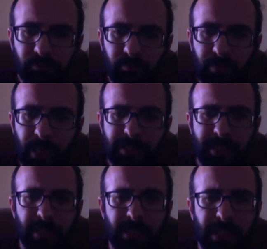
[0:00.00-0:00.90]
A scale
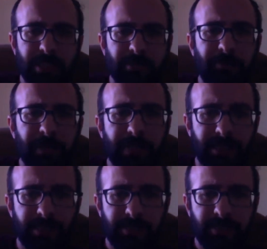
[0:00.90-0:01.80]
length in
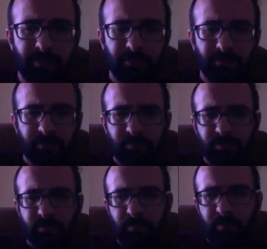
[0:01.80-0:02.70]
physics,
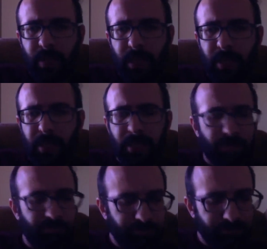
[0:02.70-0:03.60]

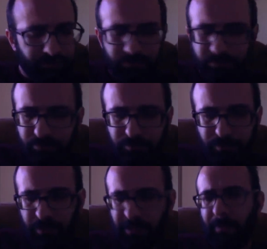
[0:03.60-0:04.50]

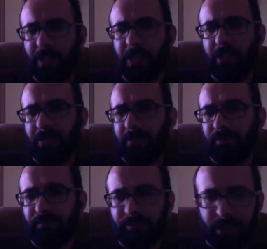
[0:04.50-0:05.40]
let me just
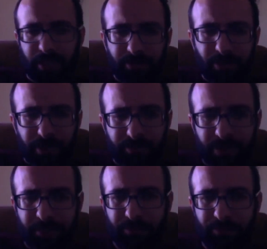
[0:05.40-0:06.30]
give you a very
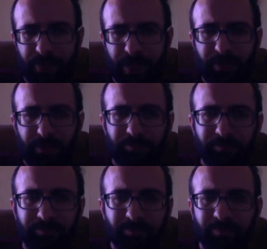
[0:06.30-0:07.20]
fun
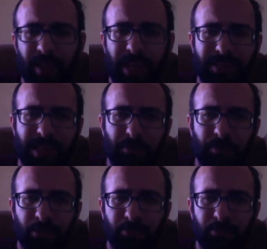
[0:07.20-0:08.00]
example